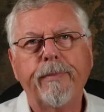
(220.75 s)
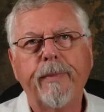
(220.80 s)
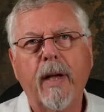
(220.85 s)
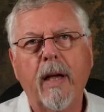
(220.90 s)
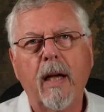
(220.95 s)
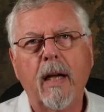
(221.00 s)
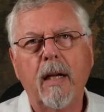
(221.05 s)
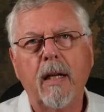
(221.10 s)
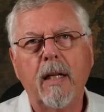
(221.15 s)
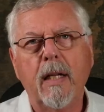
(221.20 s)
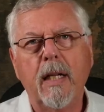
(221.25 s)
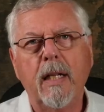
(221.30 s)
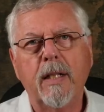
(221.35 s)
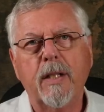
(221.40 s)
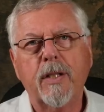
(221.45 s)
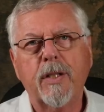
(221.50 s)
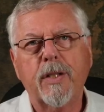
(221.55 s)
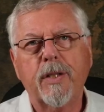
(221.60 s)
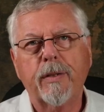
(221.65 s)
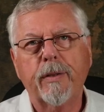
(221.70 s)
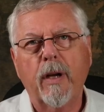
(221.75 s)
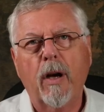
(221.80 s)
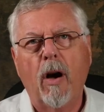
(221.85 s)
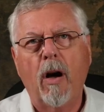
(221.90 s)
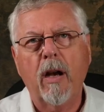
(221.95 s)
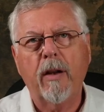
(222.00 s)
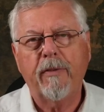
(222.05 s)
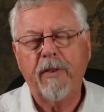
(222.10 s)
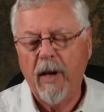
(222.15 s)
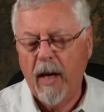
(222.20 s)
It's
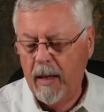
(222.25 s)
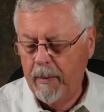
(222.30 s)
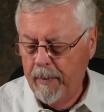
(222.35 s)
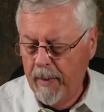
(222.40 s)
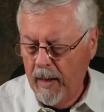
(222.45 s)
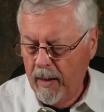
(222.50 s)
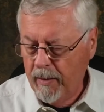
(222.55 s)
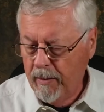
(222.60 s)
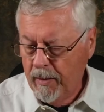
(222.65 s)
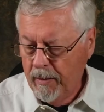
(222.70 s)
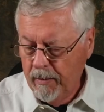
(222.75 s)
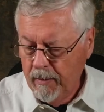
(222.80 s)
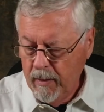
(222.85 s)
olive dyed mallard.